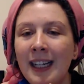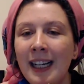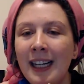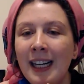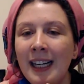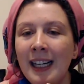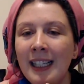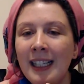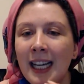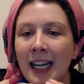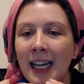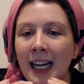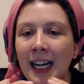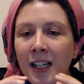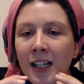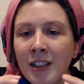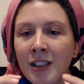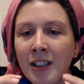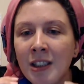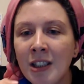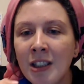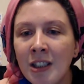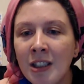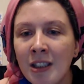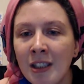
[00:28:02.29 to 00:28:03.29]
They
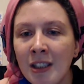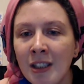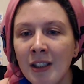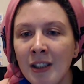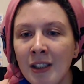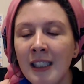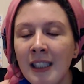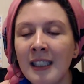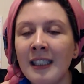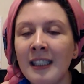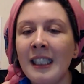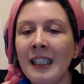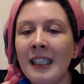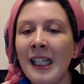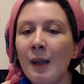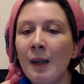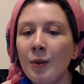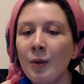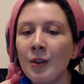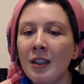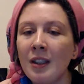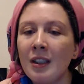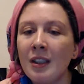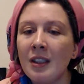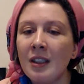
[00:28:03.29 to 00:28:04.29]
understood this.
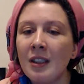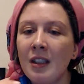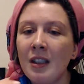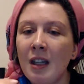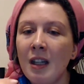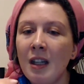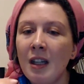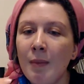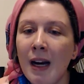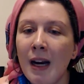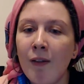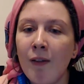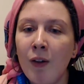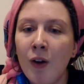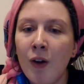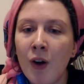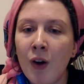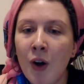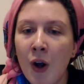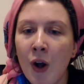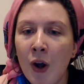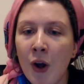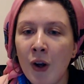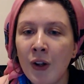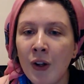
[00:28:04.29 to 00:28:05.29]
They may have
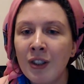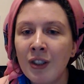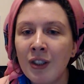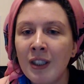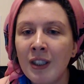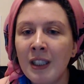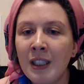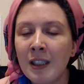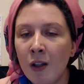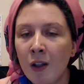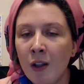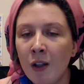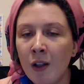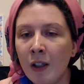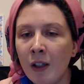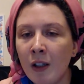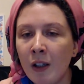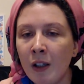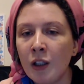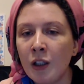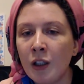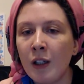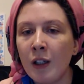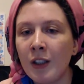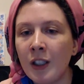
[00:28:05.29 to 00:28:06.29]
lost this knowledge over
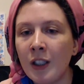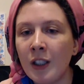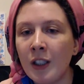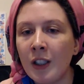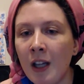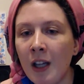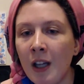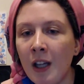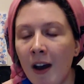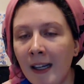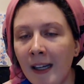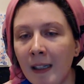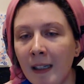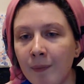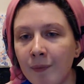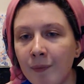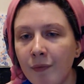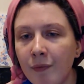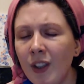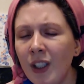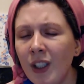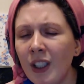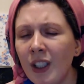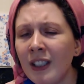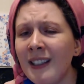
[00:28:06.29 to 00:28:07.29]
time
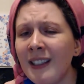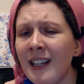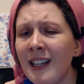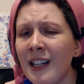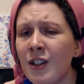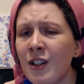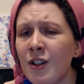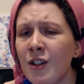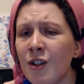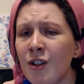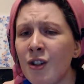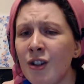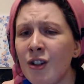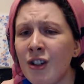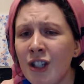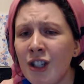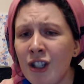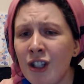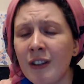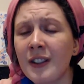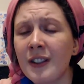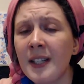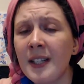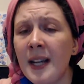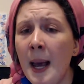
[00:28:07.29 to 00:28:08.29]
because there's
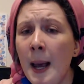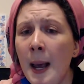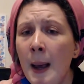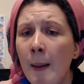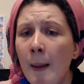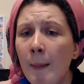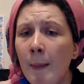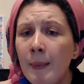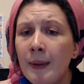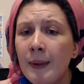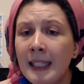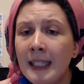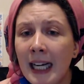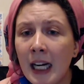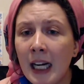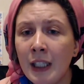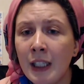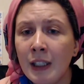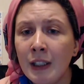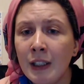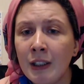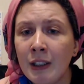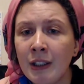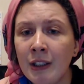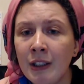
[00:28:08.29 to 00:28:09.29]
traditions, but they
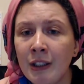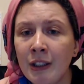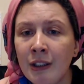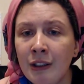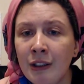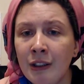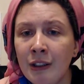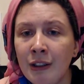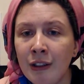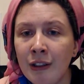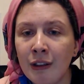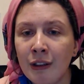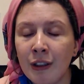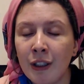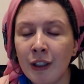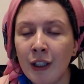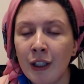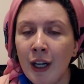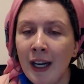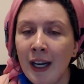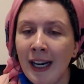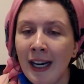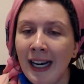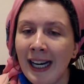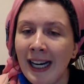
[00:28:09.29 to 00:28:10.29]
understood.
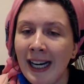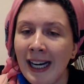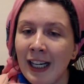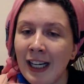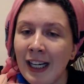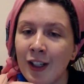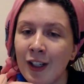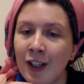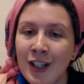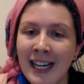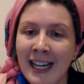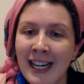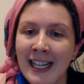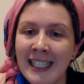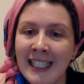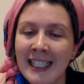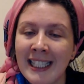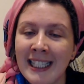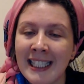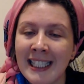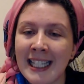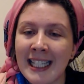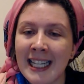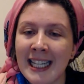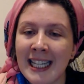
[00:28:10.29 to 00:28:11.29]
In Genesis, it
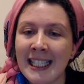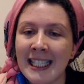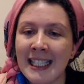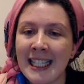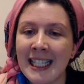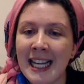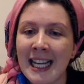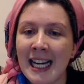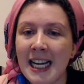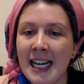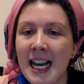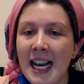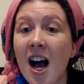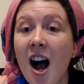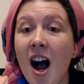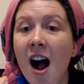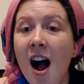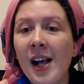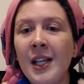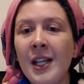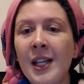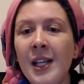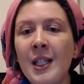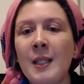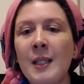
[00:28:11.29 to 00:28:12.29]
said, let
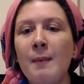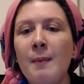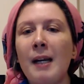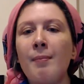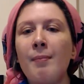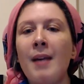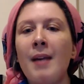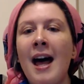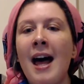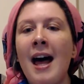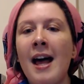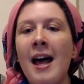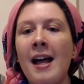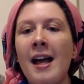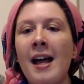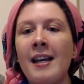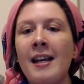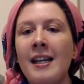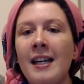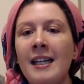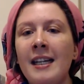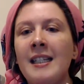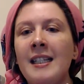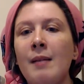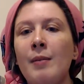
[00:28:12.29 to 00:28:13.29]
us make man in
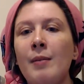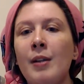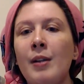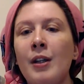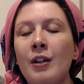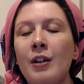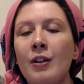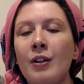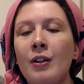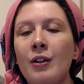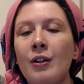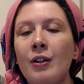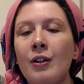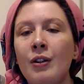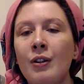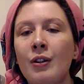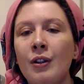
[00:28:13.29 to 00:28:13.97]
his image.